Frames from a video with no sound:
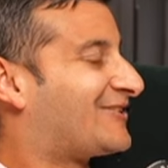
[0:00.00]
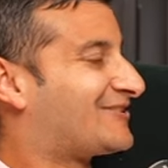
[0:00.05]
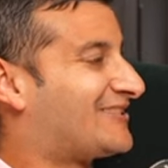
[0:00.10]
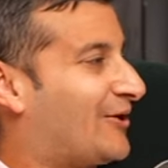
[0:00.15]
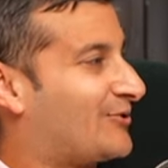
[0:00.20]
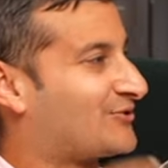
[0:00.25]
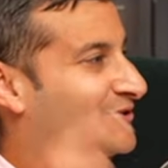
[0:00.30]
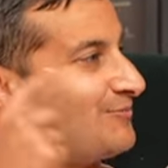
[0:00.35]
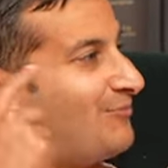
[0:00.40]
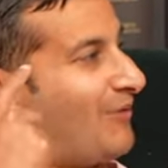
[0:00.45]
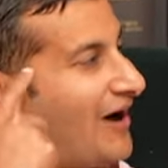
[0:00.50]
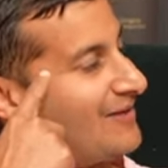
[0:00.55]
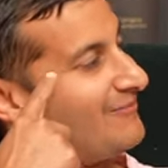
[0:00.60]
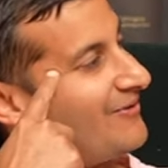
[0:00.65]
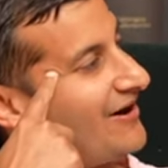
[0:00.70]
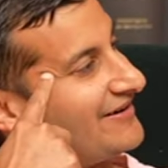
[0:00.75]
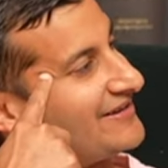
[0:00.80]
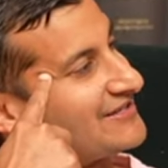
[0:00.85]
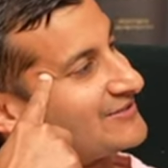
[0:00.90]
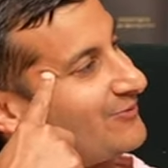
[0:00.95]
Because that was on my
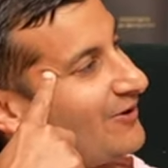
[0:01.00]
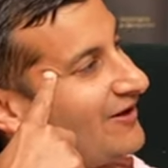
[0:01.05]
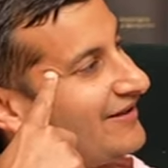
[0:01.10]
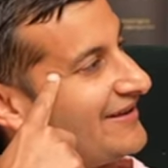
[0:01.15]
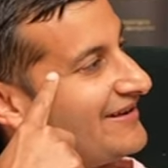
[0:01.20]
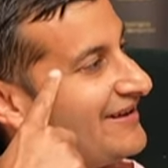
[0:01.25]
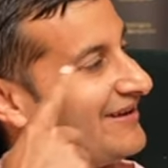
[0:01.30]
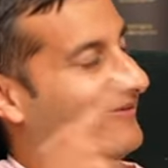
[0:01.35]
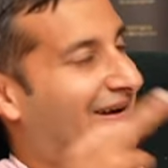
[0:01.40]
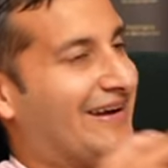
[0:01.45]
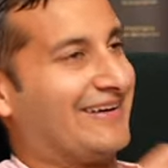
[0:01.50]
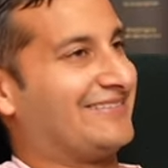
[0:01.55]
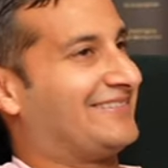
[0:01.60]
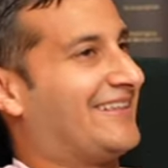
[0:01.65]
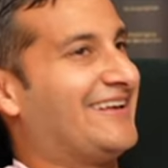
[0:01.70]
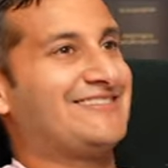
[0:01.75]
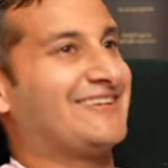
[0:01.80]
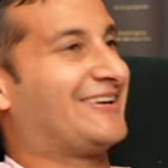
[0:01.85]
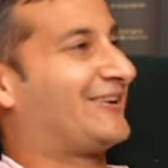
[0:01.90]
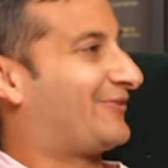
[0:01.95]
mind as well. And yeah. I'm like,
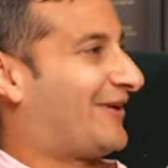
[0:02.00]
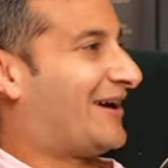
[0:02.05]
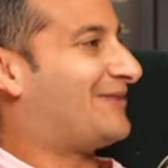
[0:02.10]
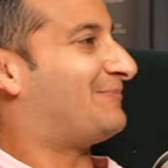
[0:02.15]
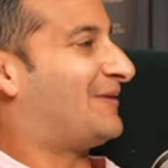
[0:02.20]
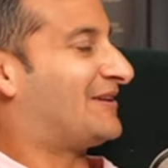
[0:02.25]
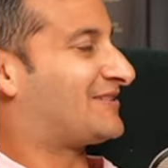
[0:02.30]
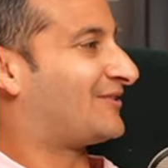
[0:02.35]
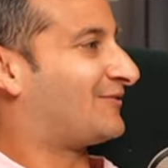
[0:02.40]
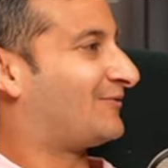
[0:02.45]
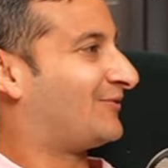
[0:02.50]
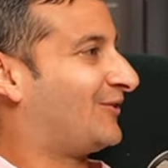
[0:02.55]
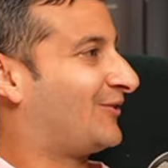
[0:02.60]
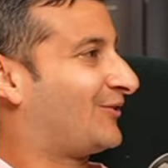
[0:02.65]
that's a great piece of